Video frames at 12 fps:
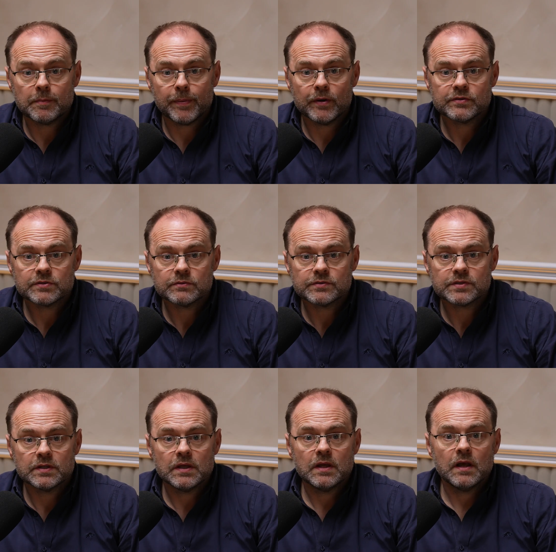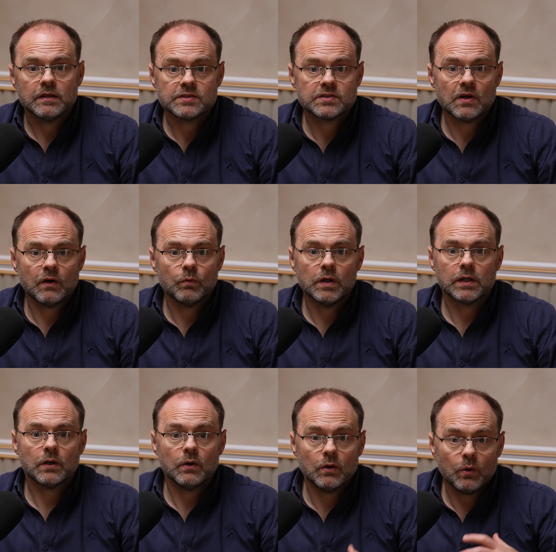proposals and start
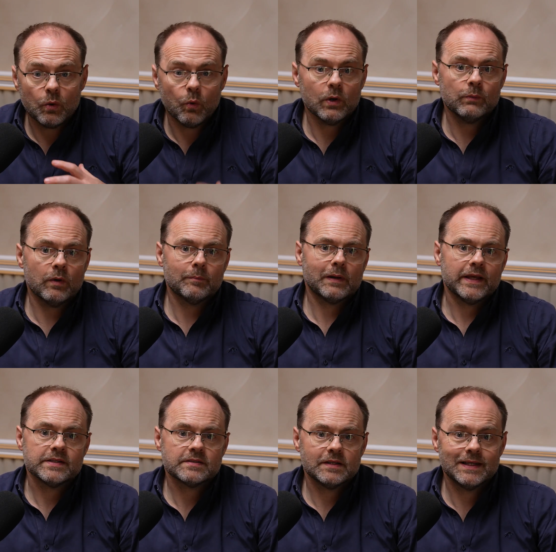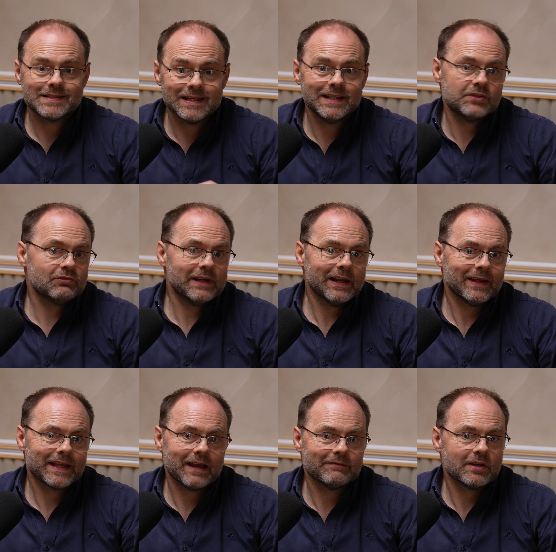work all in one place. It's literally
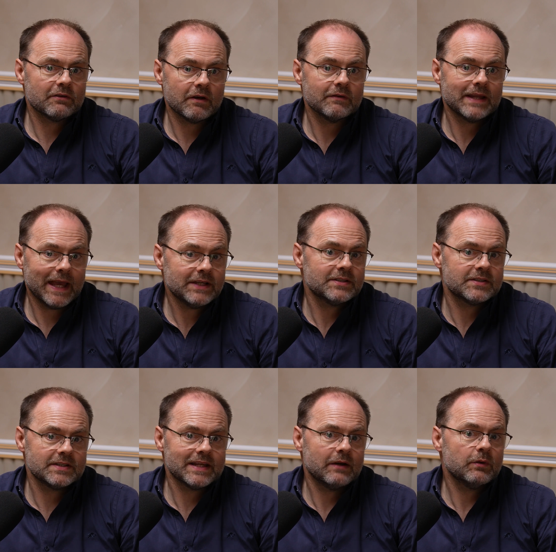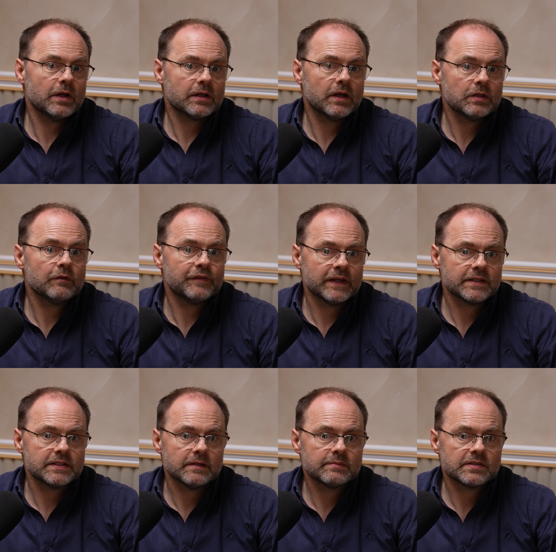like having your own agency network at your
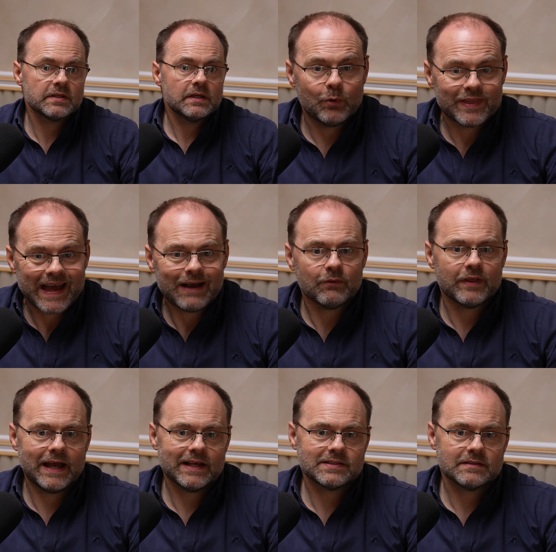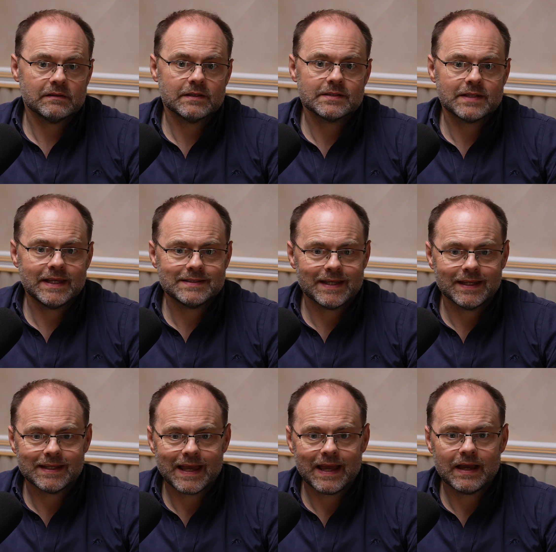fingertips, without the hassle, as they take
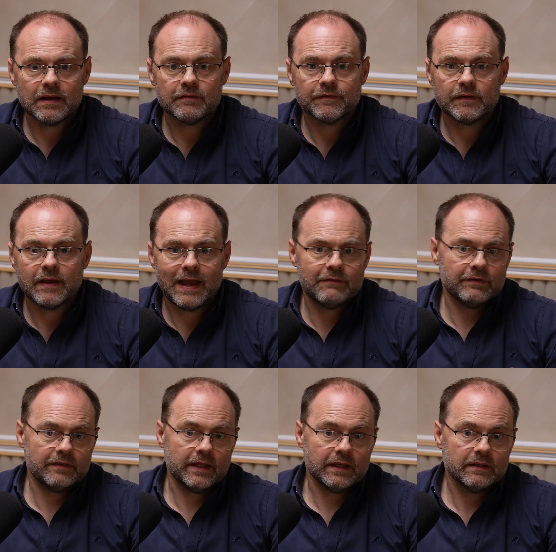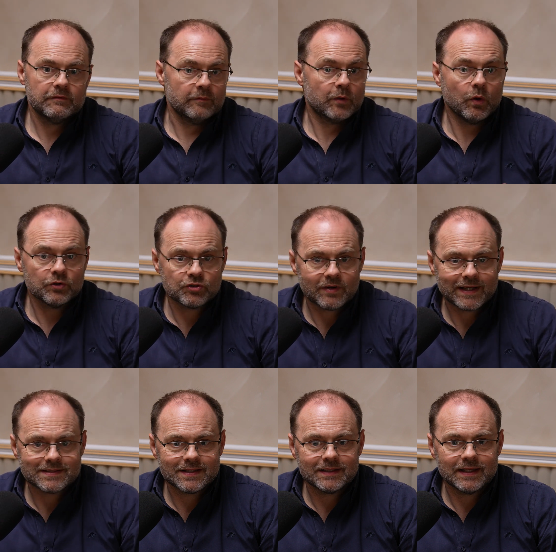care of everything from
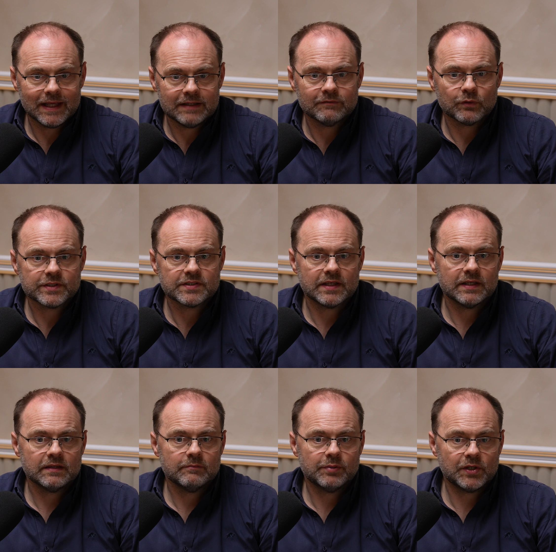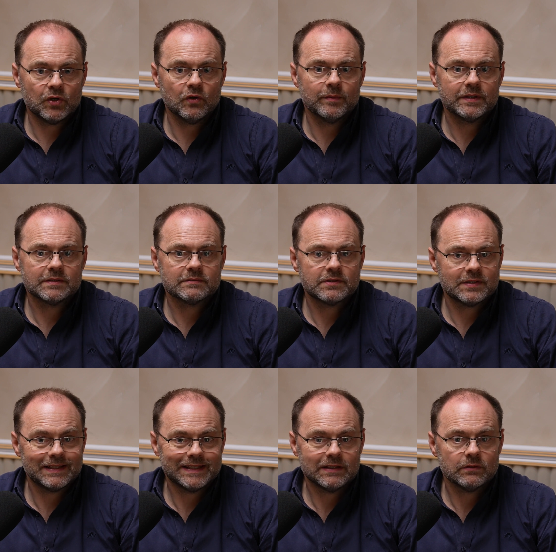contracting, invoicing, procurement to
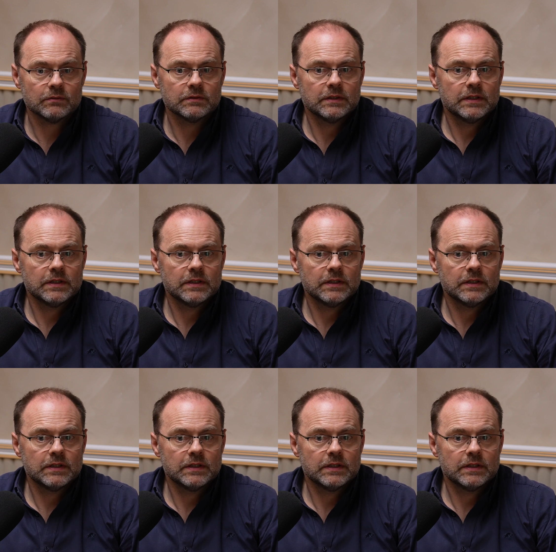legal.